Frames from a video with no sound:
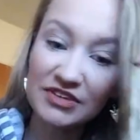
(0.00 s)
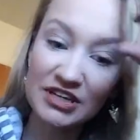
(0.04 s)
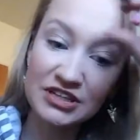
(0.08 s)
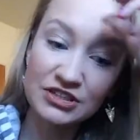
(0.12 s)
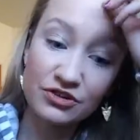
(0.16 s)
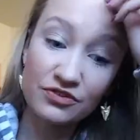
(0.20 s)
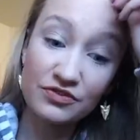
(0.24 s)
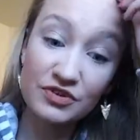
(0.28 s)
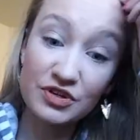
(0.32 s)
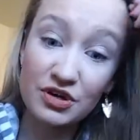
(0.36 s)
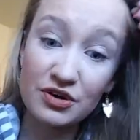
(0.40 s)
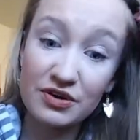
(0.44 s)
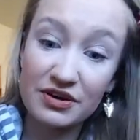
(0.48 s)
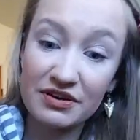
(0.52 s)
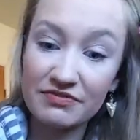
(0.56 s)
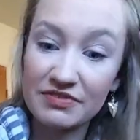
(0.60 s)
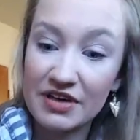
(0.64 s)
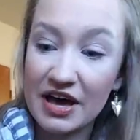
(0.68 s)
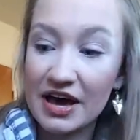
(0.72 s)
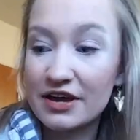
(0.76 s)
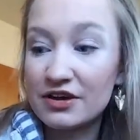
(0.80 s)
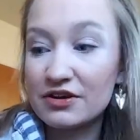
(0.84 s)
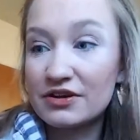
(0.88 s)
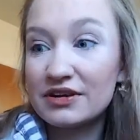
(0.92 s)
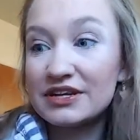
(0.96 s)
So if you don't have
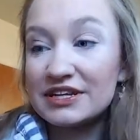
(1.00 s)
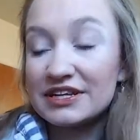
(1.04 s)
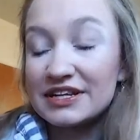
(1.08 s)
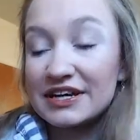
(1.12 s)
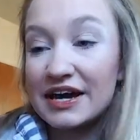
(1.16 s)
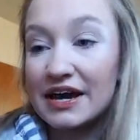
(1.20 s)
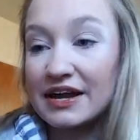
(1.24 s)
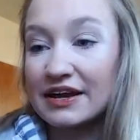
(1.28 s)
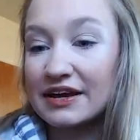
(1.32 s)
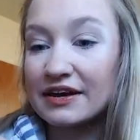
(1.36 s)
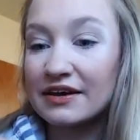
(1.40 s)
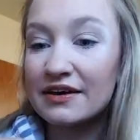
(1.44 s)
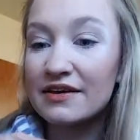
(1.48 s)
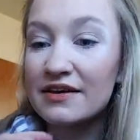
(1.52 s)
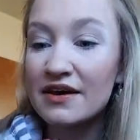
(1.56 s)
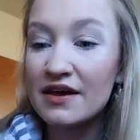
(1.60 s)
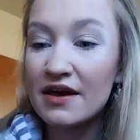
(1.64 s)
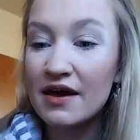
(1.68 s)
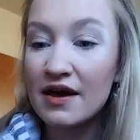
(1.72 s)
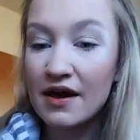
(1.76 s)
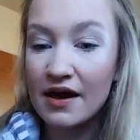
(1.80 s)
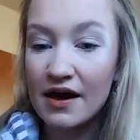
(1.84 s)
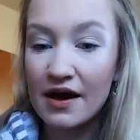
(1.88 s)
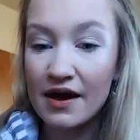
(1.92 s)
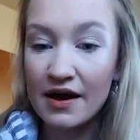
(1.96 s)
that, you need to get it.
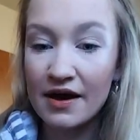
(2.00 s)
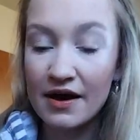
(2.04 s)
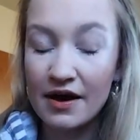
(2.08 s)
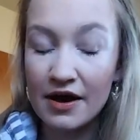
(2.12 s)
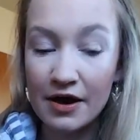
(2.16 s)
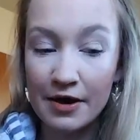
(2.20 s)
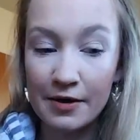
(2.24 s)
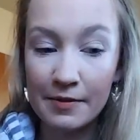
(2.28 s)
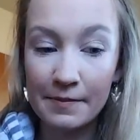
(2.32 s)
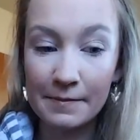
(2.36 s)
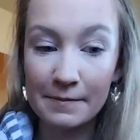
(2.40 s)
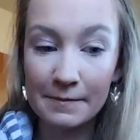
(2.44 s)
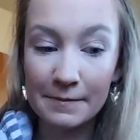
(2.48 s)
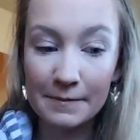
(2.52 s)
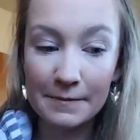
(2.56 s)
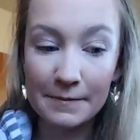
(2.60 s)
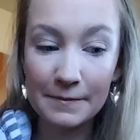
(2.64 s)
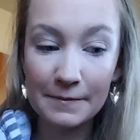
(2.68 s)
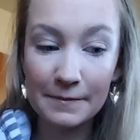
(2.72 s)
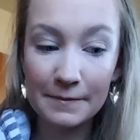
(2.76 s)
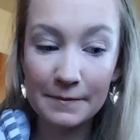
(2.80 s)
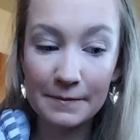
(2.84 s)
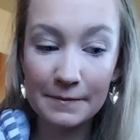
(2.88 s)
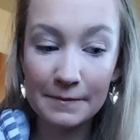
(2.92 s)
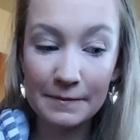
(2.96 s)
And
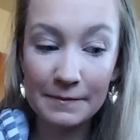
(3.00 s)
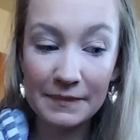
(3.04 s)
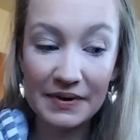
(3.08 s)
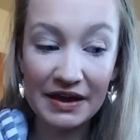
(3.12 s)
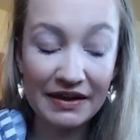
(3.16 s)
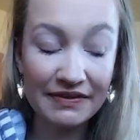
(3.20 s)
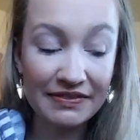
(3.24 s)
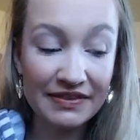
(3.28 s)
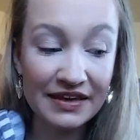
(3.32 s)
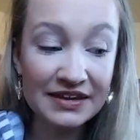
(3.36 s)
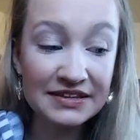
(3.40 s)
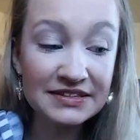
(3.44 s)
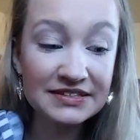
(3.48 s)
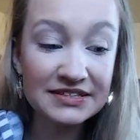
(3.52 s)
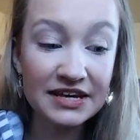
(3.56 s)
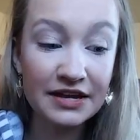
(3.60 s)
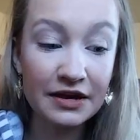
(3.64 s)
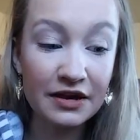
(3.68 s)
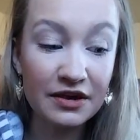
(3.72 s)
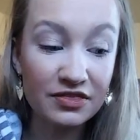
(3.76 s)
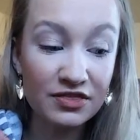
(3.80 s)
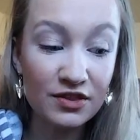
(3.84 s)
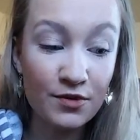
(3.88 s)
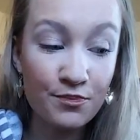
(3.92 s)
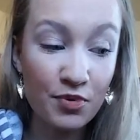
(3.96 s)
that's
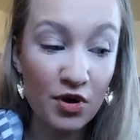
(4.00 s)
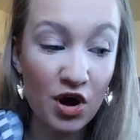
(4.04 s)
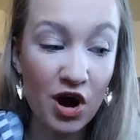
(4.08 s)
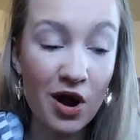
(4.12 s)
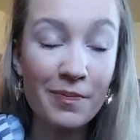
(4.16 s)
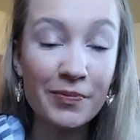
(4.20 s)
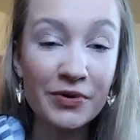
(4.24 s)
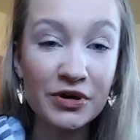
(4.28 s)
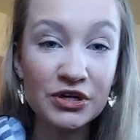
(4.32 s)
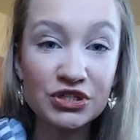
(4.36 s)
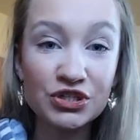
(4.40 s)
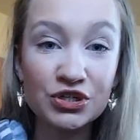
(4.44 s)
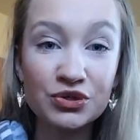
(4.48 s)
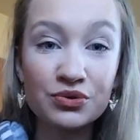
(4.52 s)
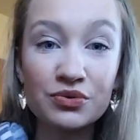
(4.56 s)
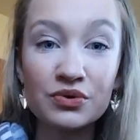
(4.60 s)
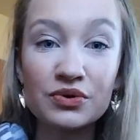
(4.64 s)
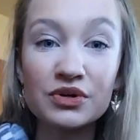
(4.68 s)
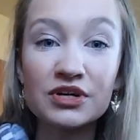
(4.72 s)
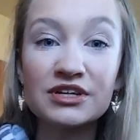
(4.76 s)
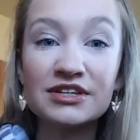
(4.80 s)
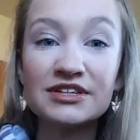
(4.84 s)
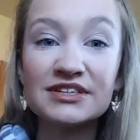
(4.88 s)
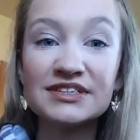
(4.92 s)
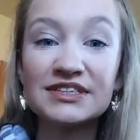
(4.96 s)
it. The proper
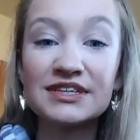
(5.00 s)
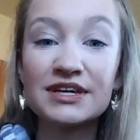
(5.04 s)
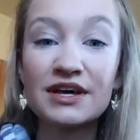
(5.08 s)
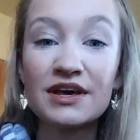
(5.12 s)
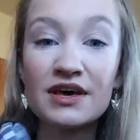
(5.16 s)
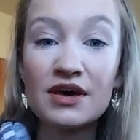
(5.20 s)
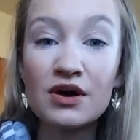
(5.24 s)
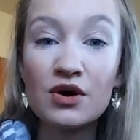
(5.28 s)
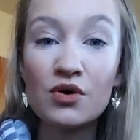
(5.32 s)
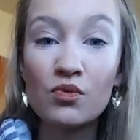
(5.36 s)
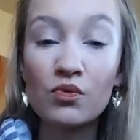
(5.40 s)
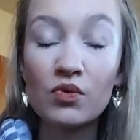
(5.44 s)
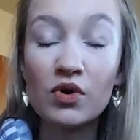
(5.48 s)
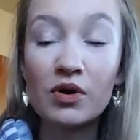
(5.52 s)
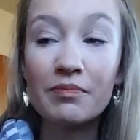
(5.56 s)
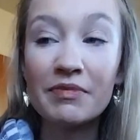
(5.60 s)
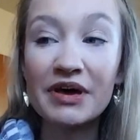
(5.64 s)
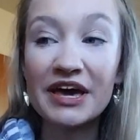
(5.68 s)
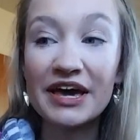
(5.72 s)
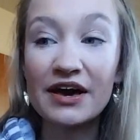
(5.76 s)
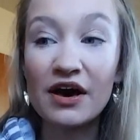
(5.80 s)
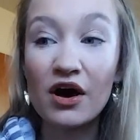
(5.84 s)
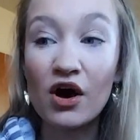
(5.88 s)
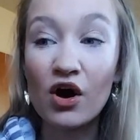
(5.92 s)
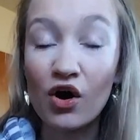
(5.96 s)
tools will
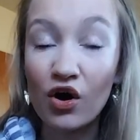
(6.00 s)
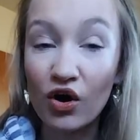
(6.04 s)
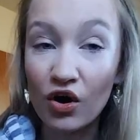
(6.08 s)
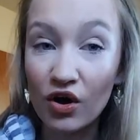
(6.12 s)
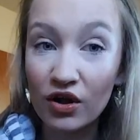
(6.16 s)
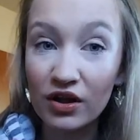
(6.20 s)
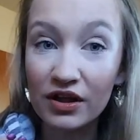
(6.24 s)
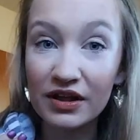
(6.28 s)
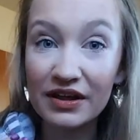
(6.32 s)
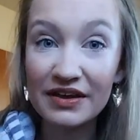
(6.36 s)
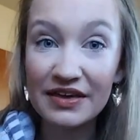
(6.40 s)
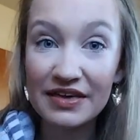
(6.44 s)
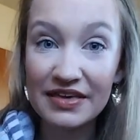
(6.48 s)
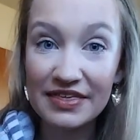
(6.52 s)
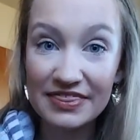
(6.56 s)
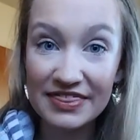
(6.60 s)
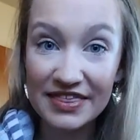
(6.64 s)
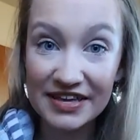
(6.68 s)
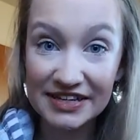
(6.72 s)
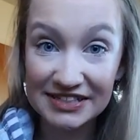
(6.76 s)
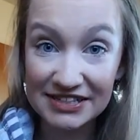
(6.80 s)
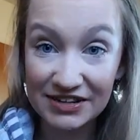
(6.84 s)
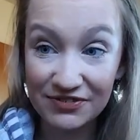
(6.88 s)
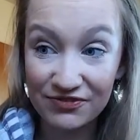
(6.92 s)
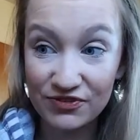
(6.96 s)
make all
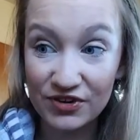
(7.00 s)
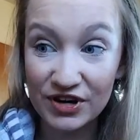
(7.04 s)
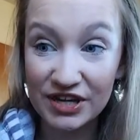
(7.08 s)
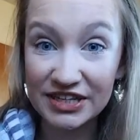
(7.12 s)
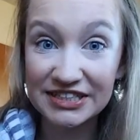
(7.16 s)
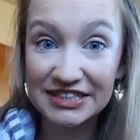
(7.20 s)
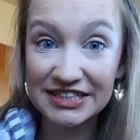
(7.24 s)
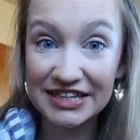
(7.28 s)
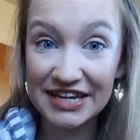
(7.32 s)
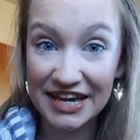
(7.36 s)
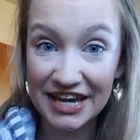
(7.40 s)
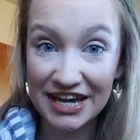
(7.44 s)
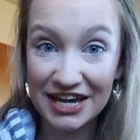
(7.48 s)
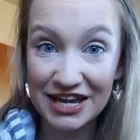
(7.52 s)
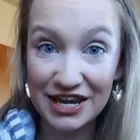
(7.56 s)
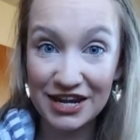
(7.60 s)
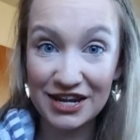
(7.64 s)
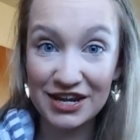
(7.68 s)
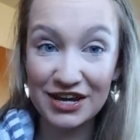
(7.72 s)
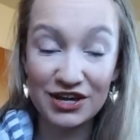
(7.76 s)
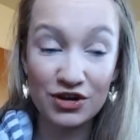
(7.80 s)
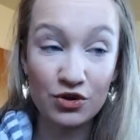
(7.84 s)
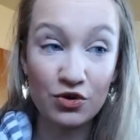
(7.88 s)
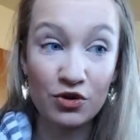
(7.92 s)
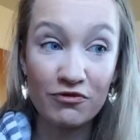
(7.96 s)
the difference
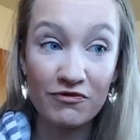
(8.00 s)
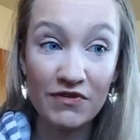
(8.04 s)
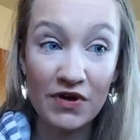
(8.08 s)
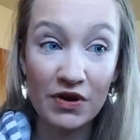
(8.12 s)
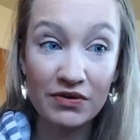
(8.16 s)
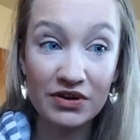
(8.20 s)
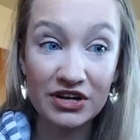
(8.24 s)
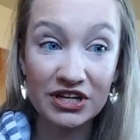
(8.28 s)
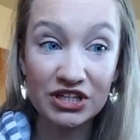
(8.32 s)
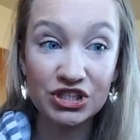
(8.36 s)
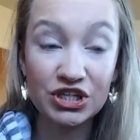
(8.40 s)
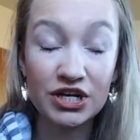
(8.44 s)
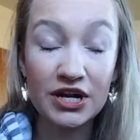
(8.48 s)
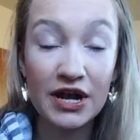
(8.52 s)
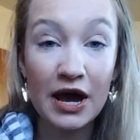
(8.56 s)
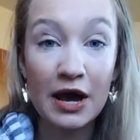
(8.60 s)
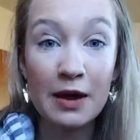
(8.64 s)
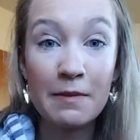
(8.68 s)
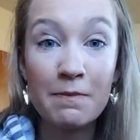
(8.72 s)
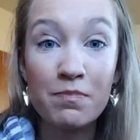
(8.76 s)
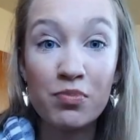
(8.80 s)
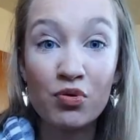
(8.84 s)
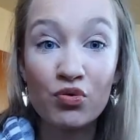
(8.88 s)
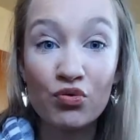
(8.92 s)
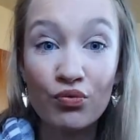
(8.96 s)
in your foundation.
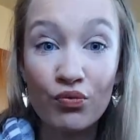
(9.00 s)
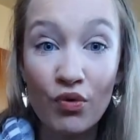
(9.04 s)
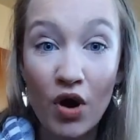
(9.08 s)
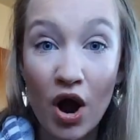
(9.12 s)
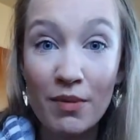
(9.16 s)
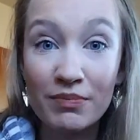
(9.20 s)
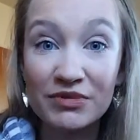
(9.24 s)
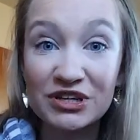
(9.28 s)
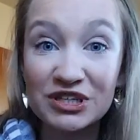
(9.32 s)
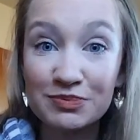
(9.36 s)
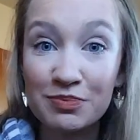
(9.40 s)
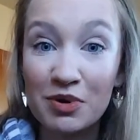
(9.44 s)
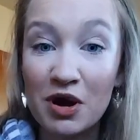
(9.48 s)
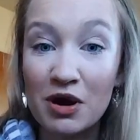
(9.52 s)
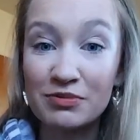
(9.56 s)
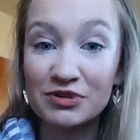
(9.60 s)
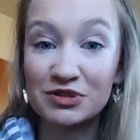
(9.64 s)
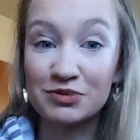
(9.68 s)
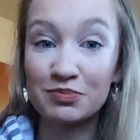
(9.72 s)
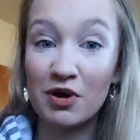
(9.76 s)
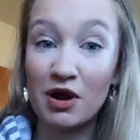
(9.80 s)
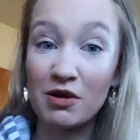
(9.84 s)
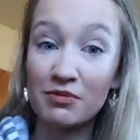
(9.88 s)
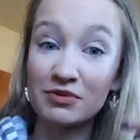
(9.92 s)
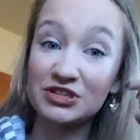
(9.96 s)
I promise
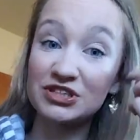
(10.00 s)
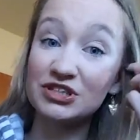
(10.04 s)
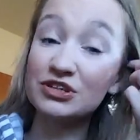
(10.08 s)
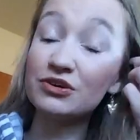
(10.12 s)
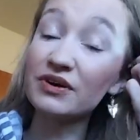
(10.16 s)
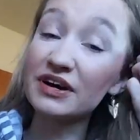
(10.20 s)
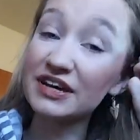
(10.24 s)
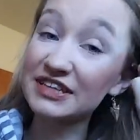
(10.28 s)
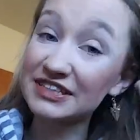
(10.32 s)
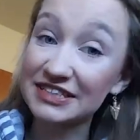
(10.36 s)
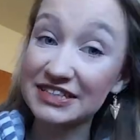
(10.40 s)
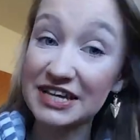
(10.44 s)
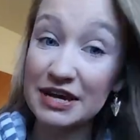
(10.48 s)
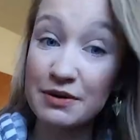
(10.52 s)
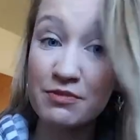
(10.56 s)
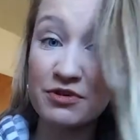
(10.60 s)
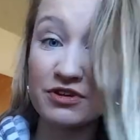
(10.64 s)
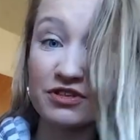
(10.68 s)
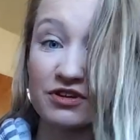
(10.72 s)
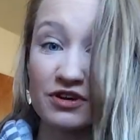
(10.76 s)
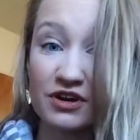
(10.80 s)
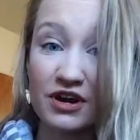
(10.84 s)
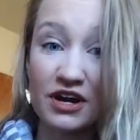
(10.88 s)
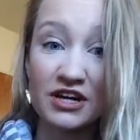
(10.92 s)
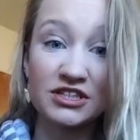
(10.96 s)
you. And same
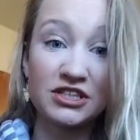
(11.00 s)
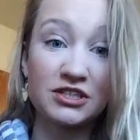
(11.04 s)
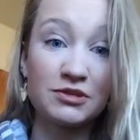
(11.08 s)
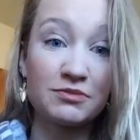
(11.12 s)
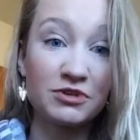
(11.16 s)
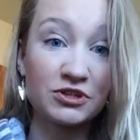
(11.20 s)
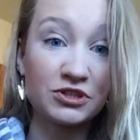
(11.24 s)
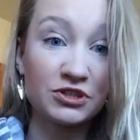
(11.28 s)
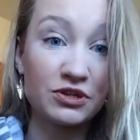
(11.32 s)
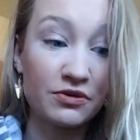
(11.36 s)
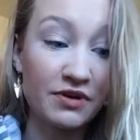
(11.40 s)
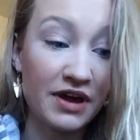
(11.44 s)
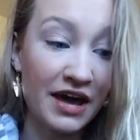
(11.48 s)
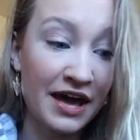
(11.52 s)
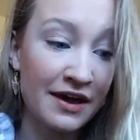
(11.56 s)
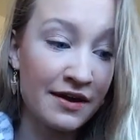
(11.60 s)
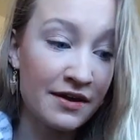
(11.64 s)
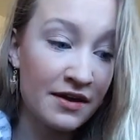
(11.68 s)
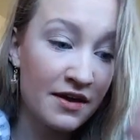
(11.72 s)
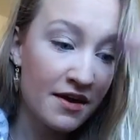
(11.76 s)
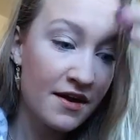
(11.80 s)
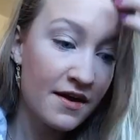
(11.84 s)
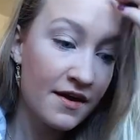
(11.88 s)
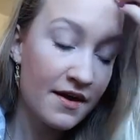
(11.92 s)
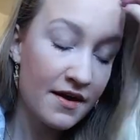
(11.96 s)
with your customers, okay?